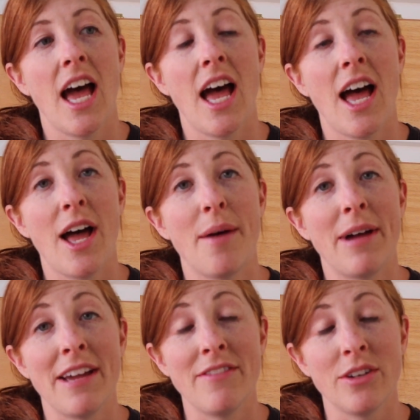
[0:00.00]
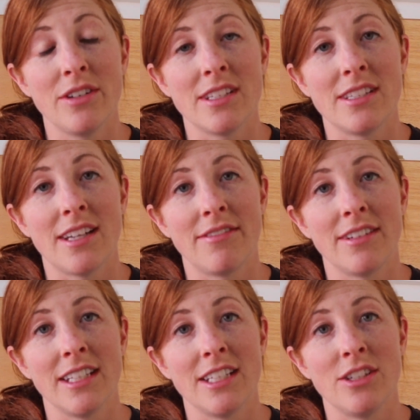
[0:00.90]
My vote is
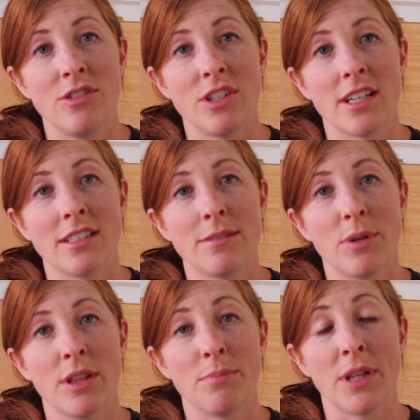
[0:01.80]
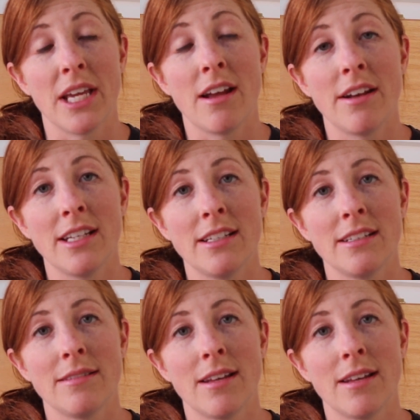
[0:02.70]
definitely to just put the plate on it,